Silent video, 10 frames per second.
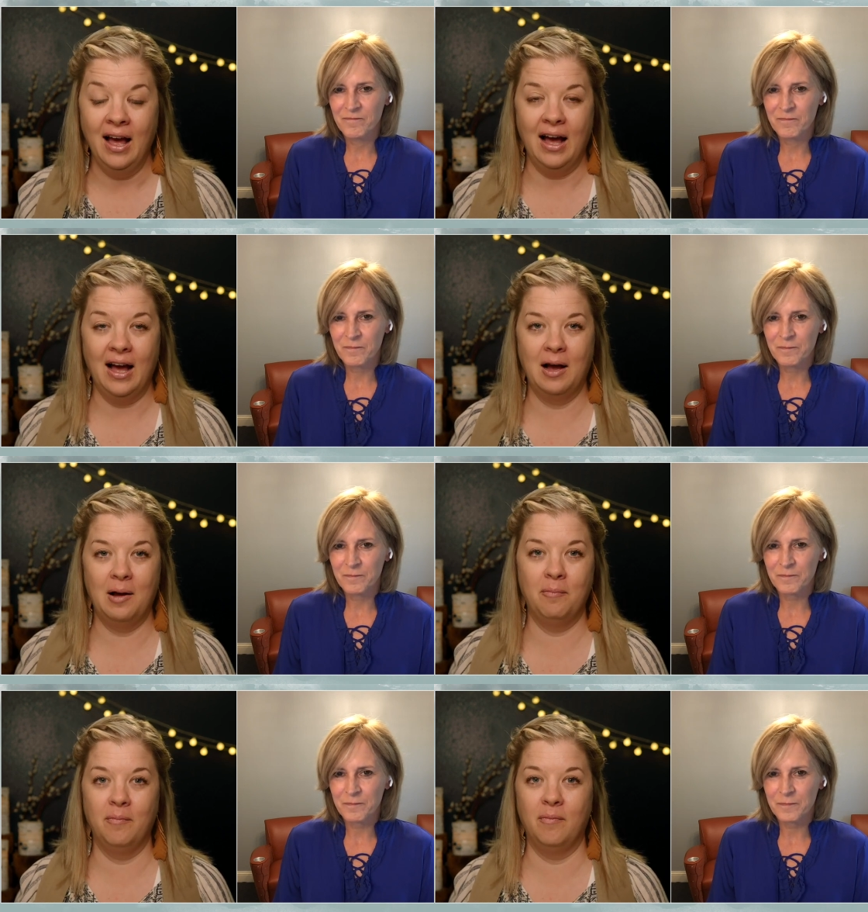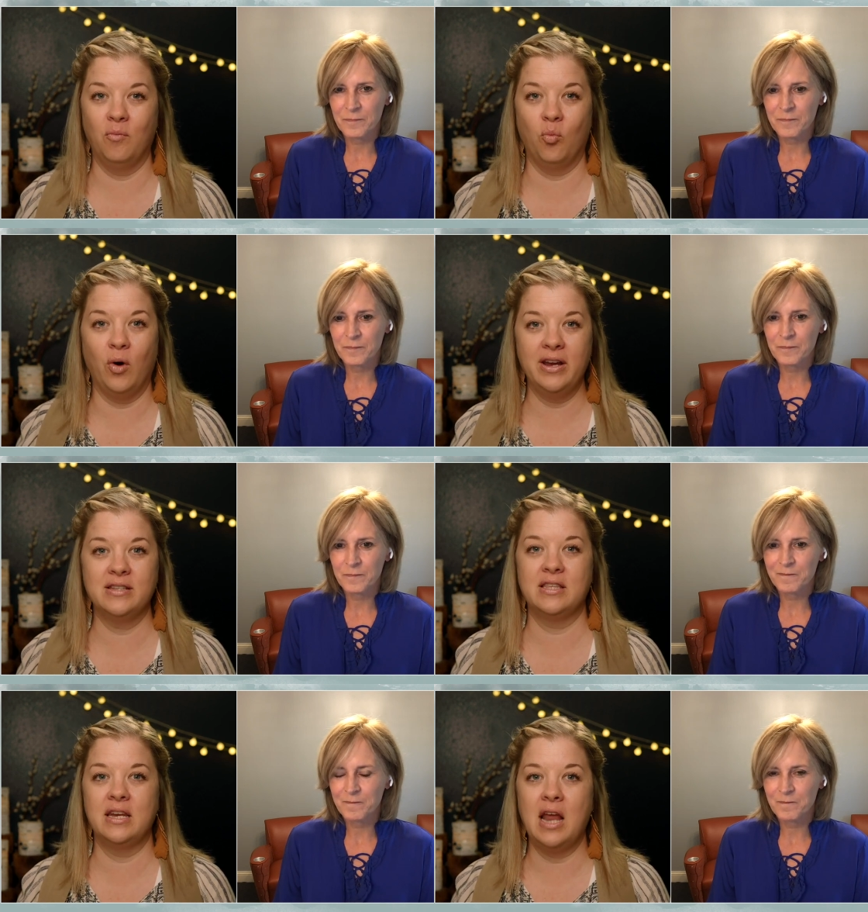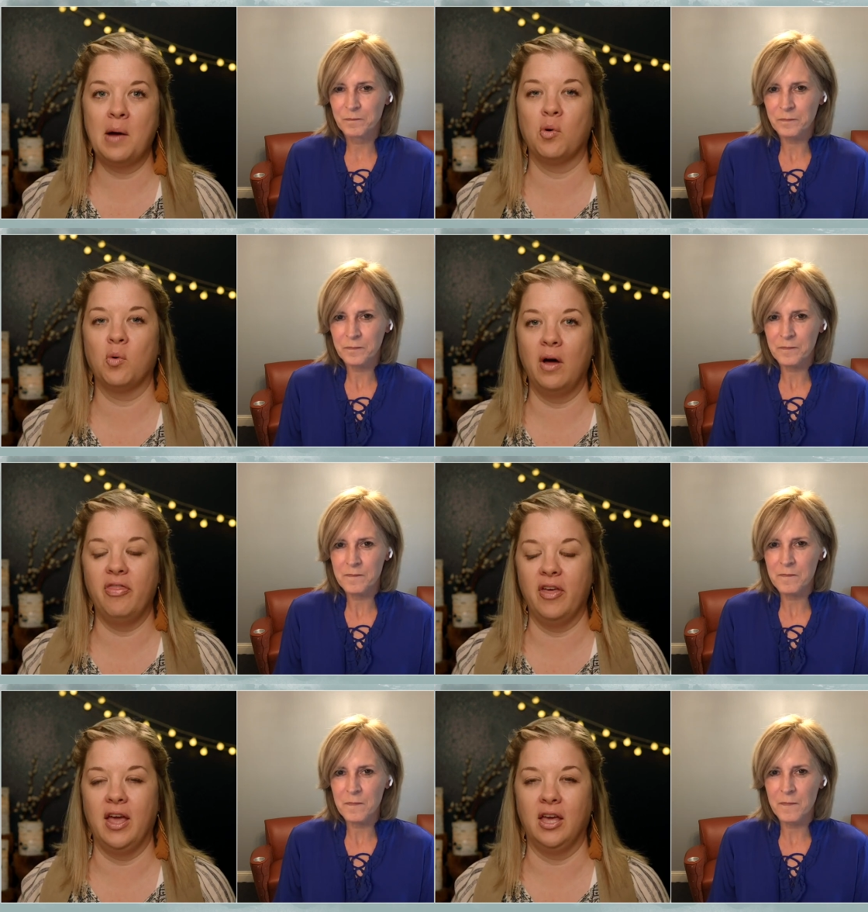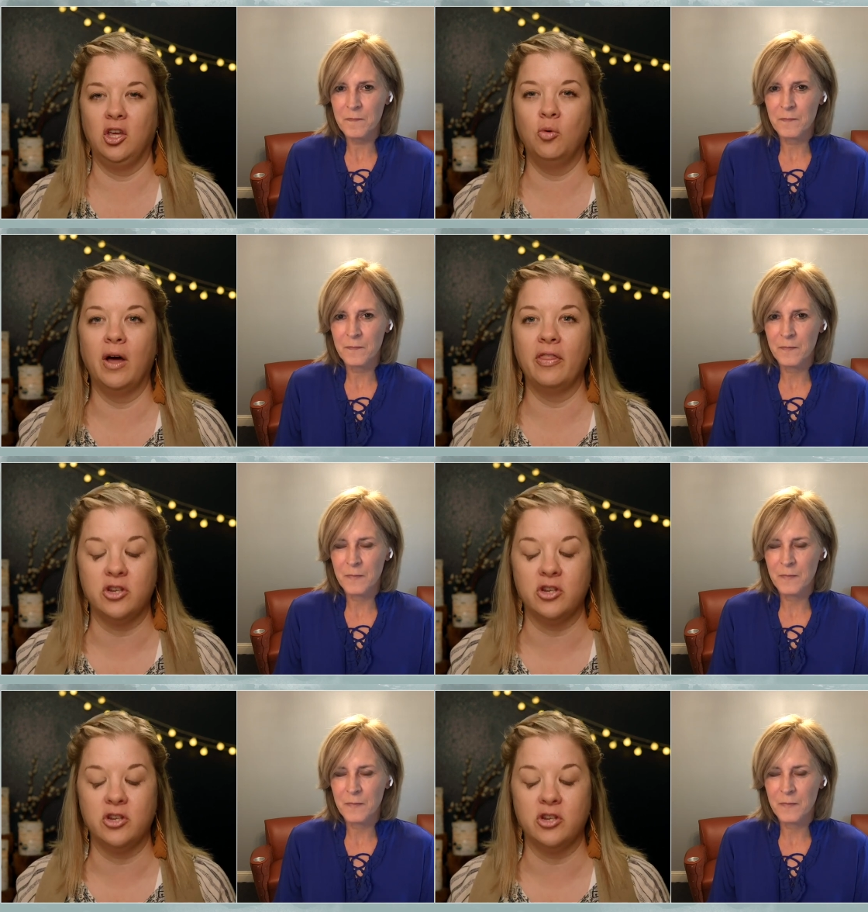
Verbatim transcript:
Speaker 1: Um, what is the number one thing you want the